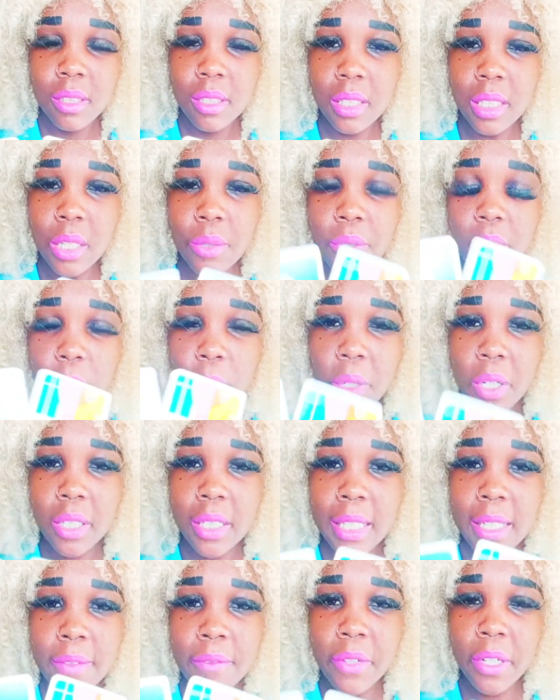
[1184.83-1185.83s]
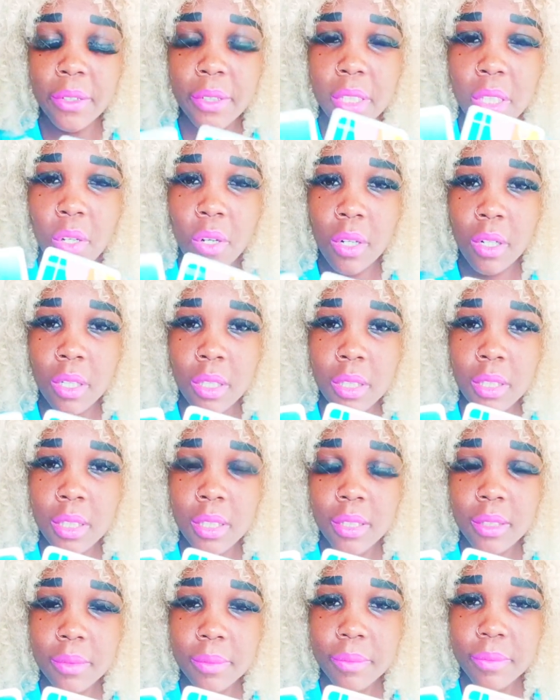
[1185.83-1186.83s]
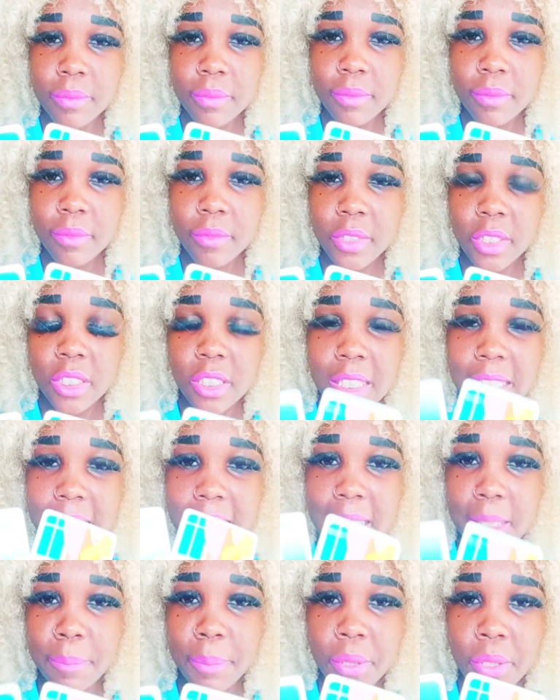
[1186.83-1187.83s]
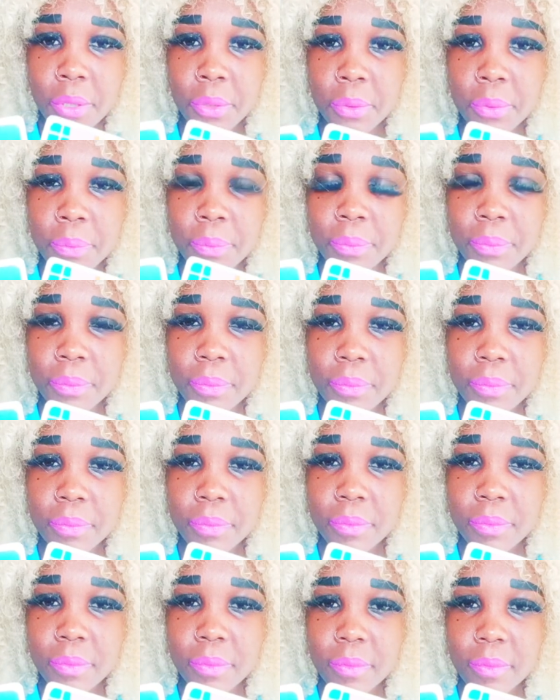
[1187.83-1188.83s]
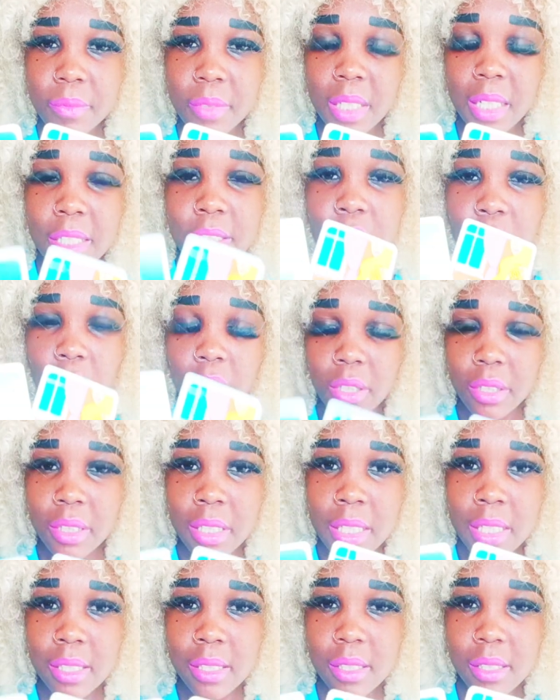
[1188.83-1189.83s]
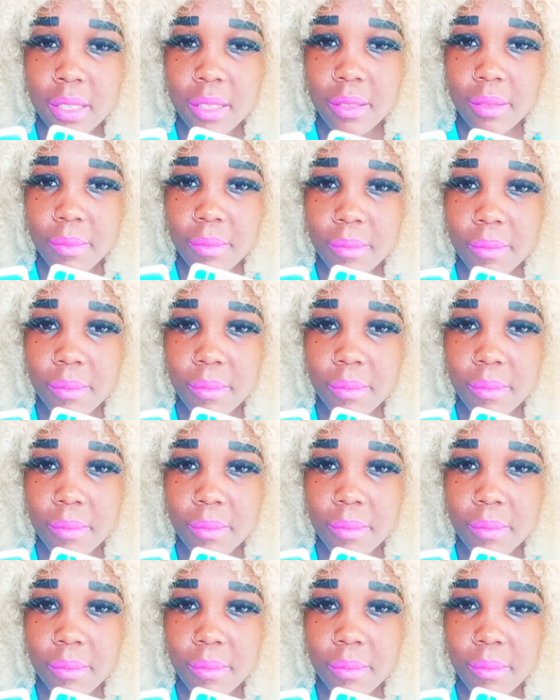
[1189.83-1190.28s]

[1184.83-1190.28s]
They were working very hard to keep you in darkness.